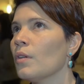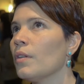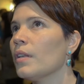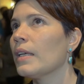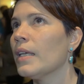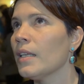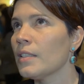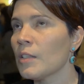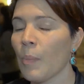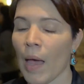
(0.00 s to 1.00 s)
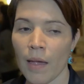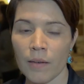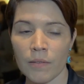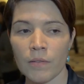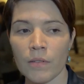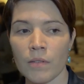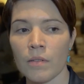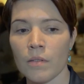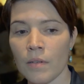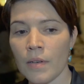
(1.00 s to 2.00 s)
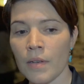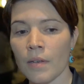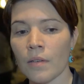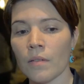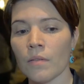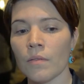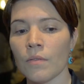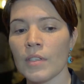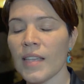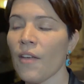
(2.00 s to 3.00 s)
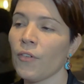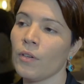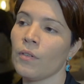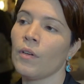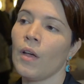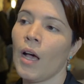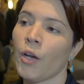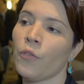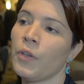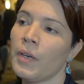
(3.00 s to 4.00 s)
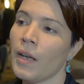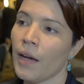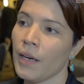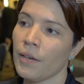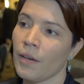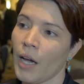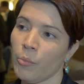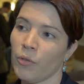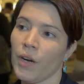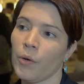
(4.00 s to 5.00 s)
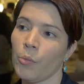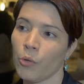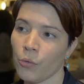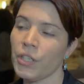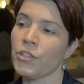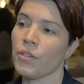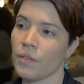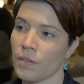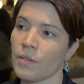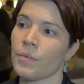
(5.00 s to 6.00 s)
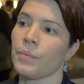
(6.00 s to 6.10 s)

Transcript: the kit spans mm, seven out of the nine hypervariable regions.